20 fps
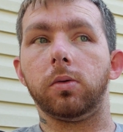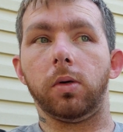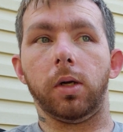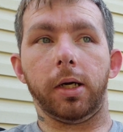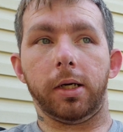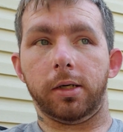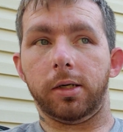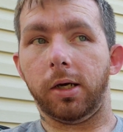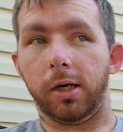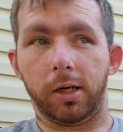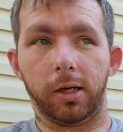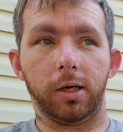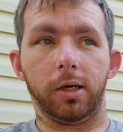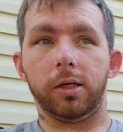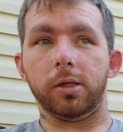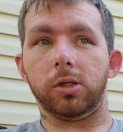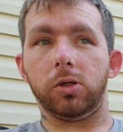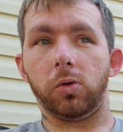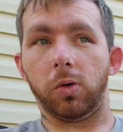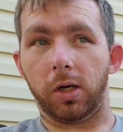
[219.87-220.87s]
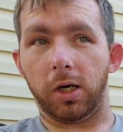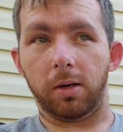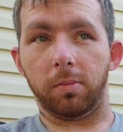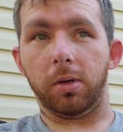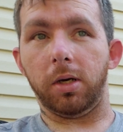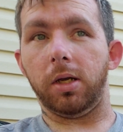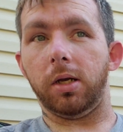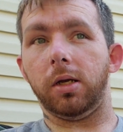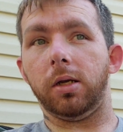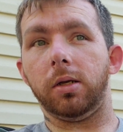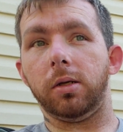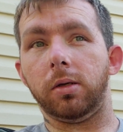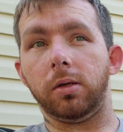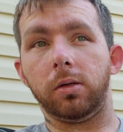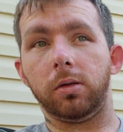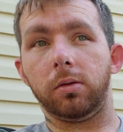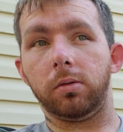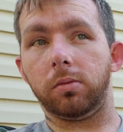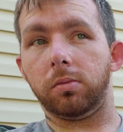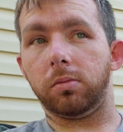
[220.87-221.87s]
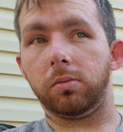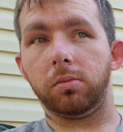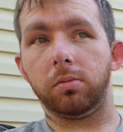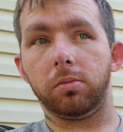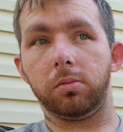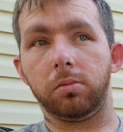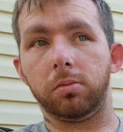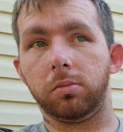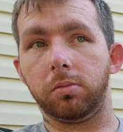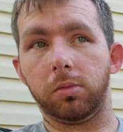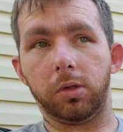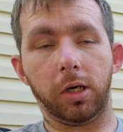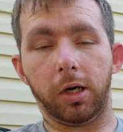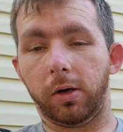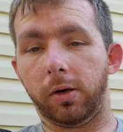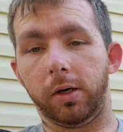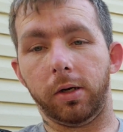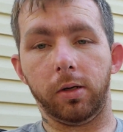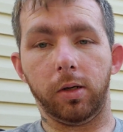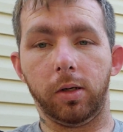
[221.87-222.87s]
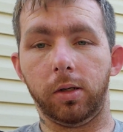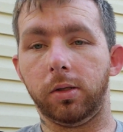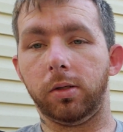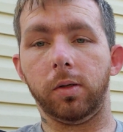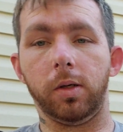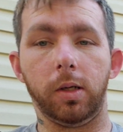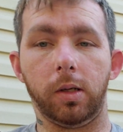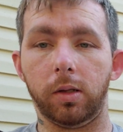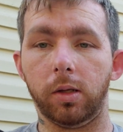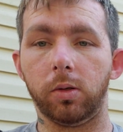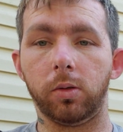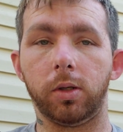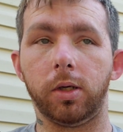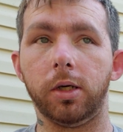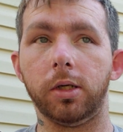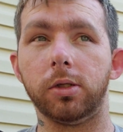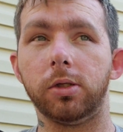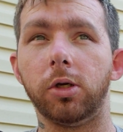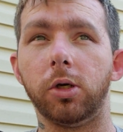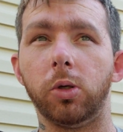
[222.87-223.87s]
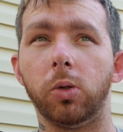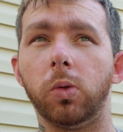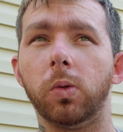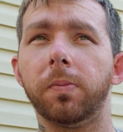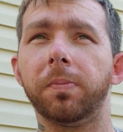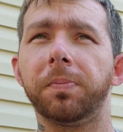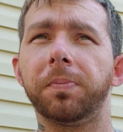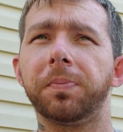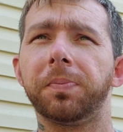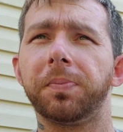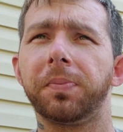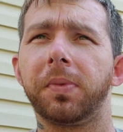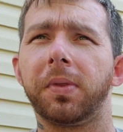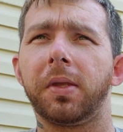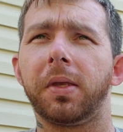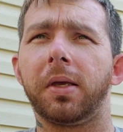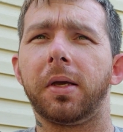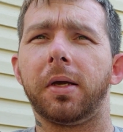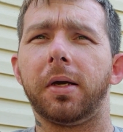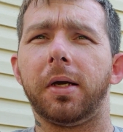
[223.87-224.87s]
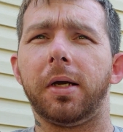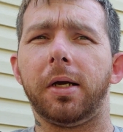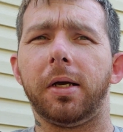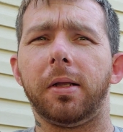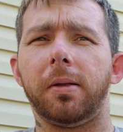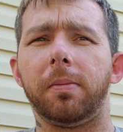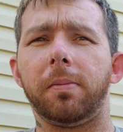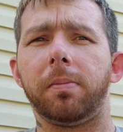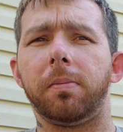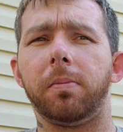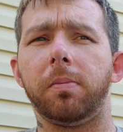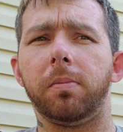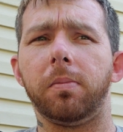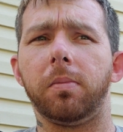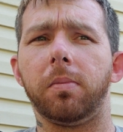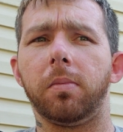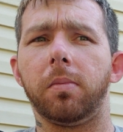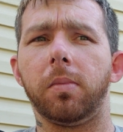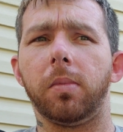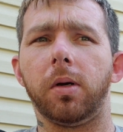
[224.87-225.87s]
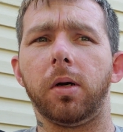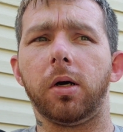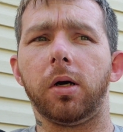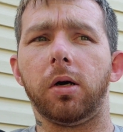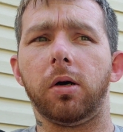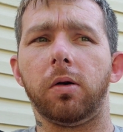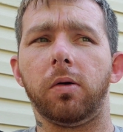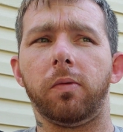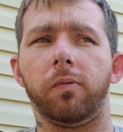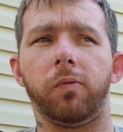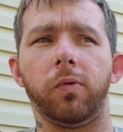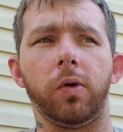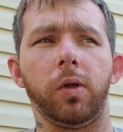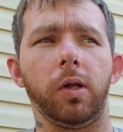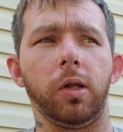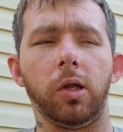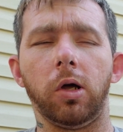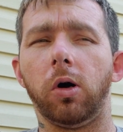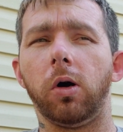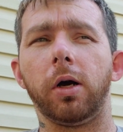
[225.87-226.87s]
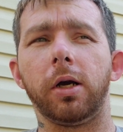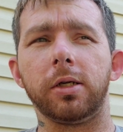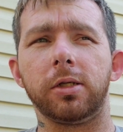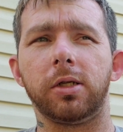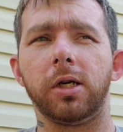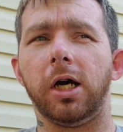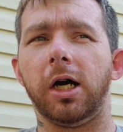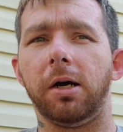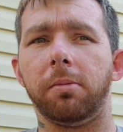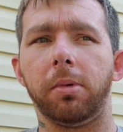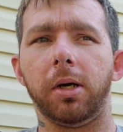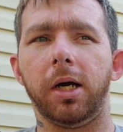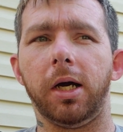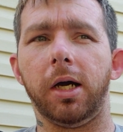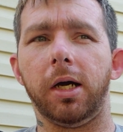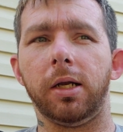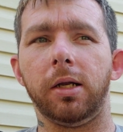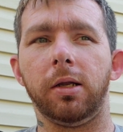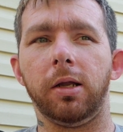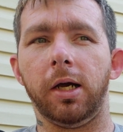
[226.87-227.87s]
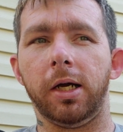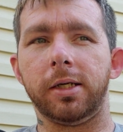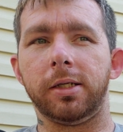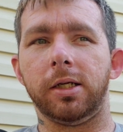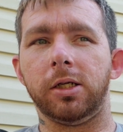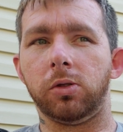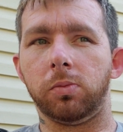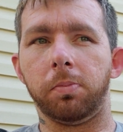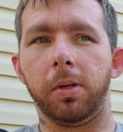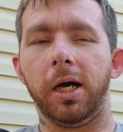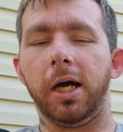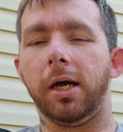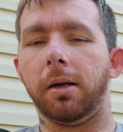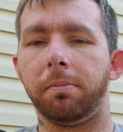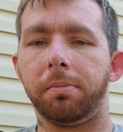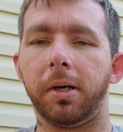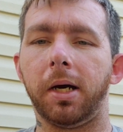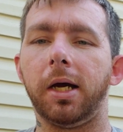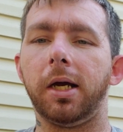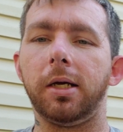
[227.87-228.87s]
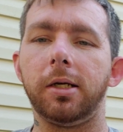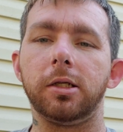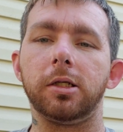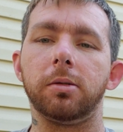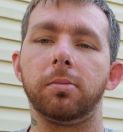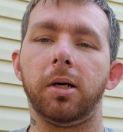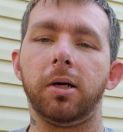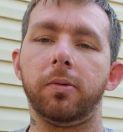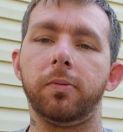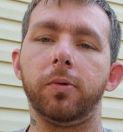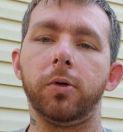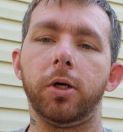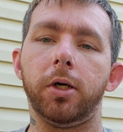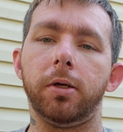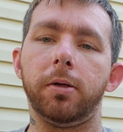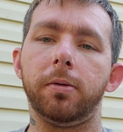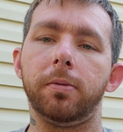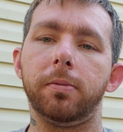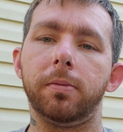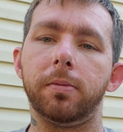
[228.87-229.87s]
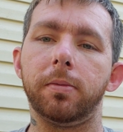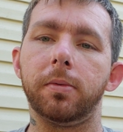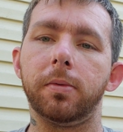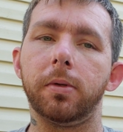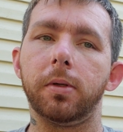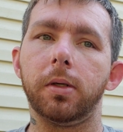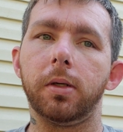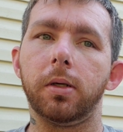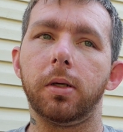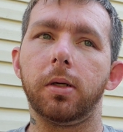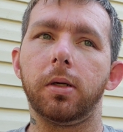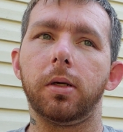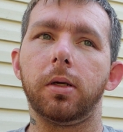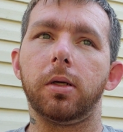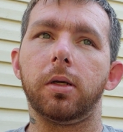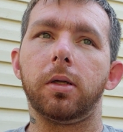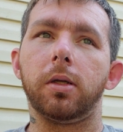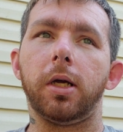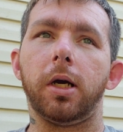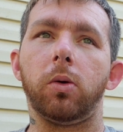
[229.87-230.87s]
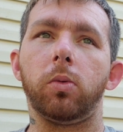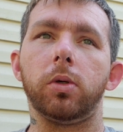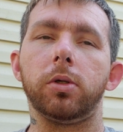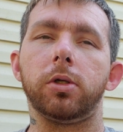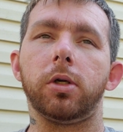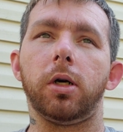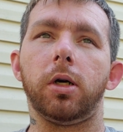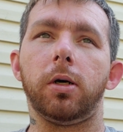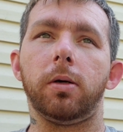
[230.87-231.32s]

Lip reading: like kicking and screaming and carrying on, you know, like little kids do. And for the longest time I had like these bad pains in my foot that was